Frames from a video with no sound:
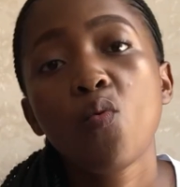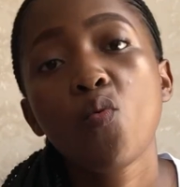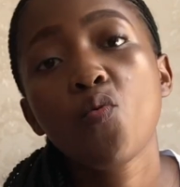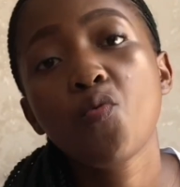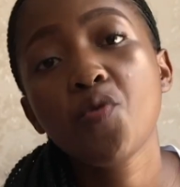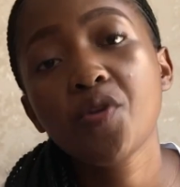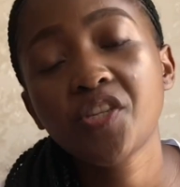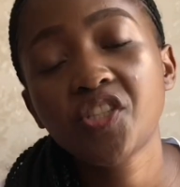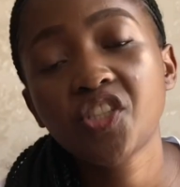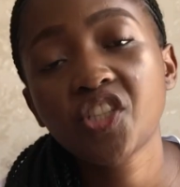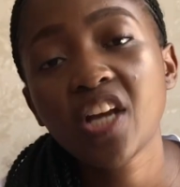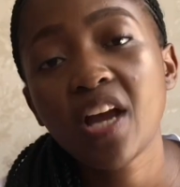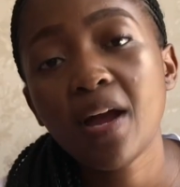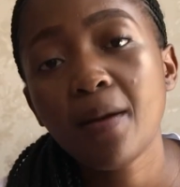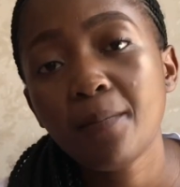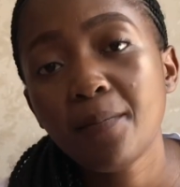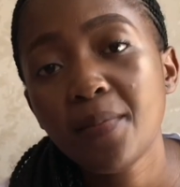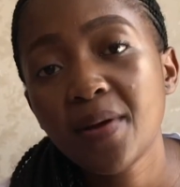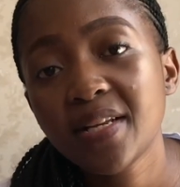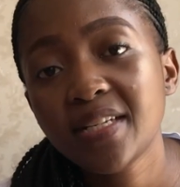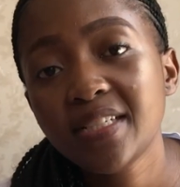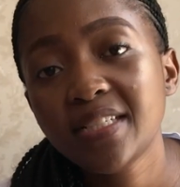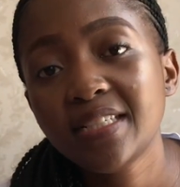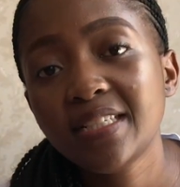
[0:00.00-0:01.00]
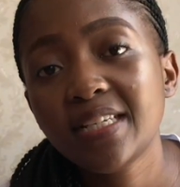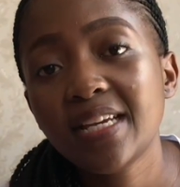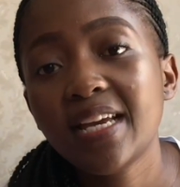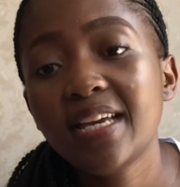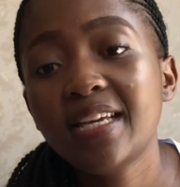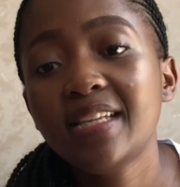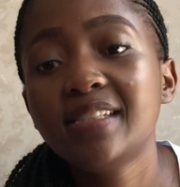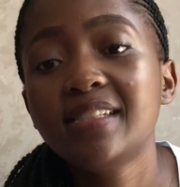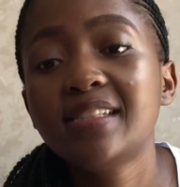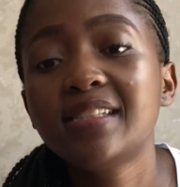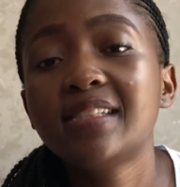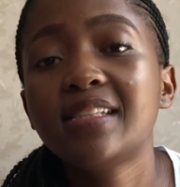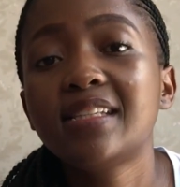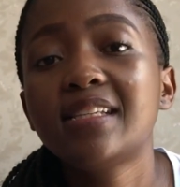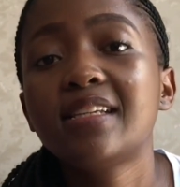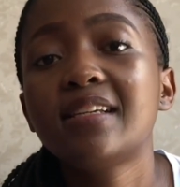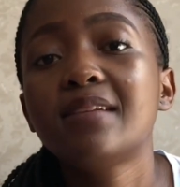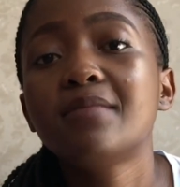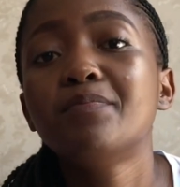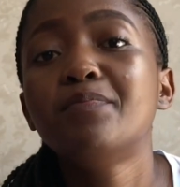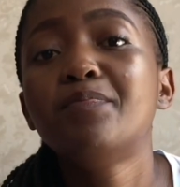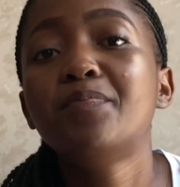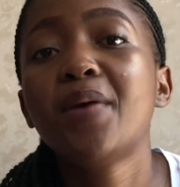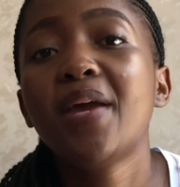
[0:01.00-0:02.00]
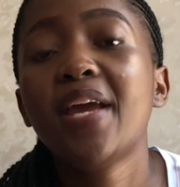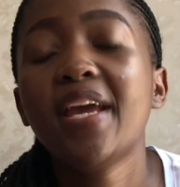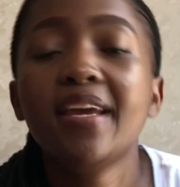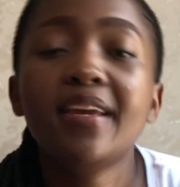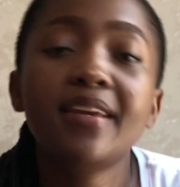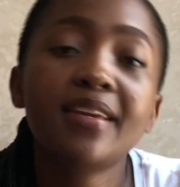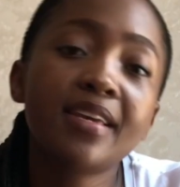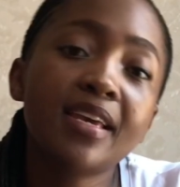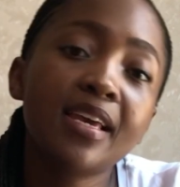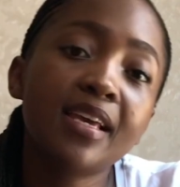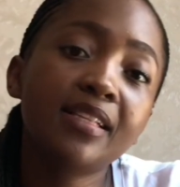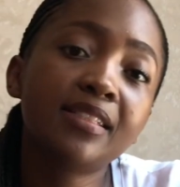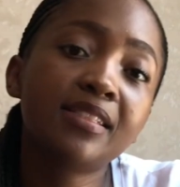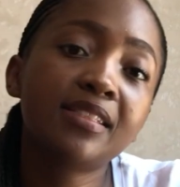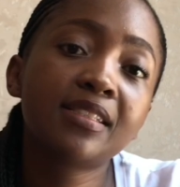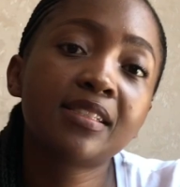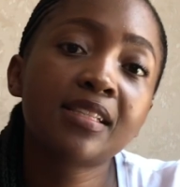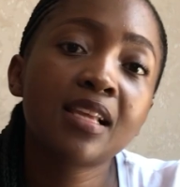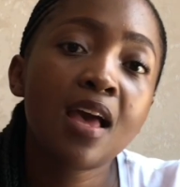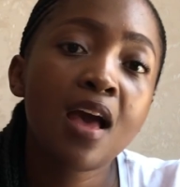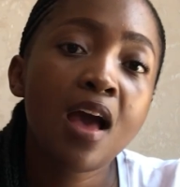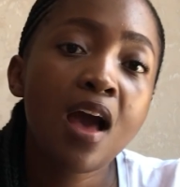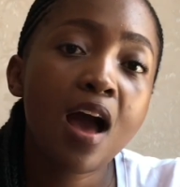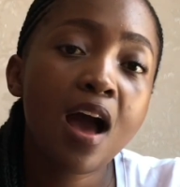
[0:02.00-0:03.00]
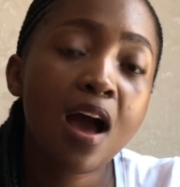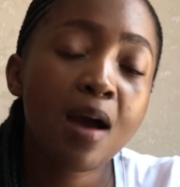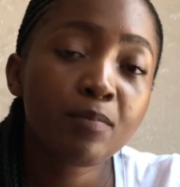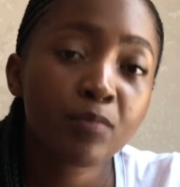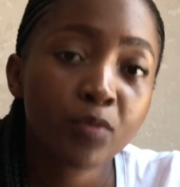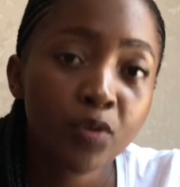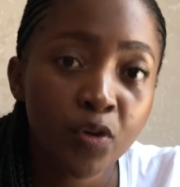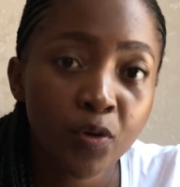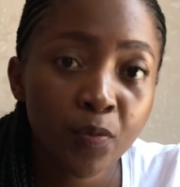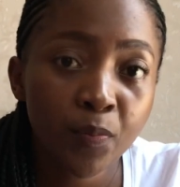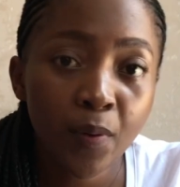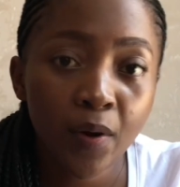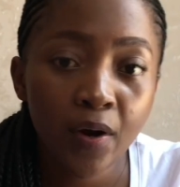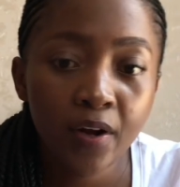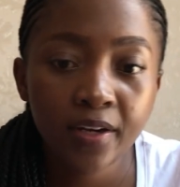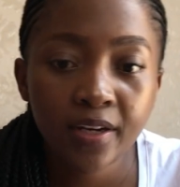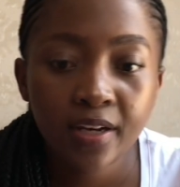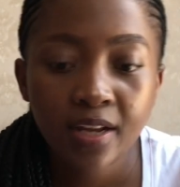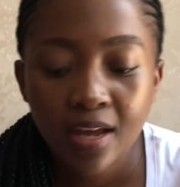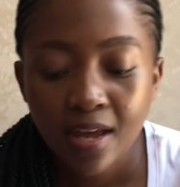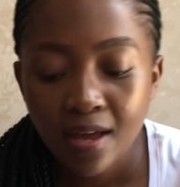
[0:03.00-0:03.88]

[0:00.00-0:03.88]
which company is paying its coupon.